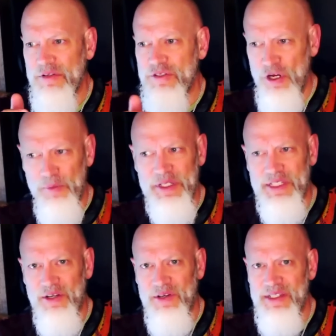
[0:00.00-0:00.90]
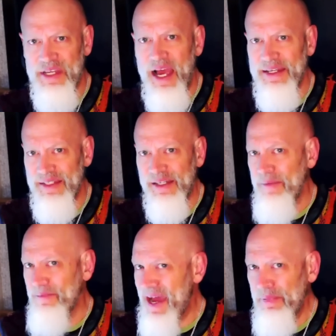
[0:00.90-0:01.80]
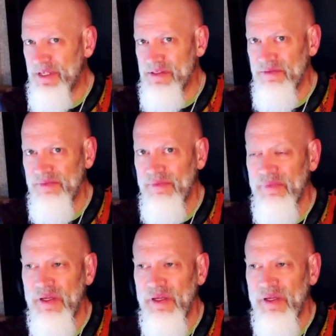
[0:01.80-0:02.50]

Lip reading: sermon series I did on baptism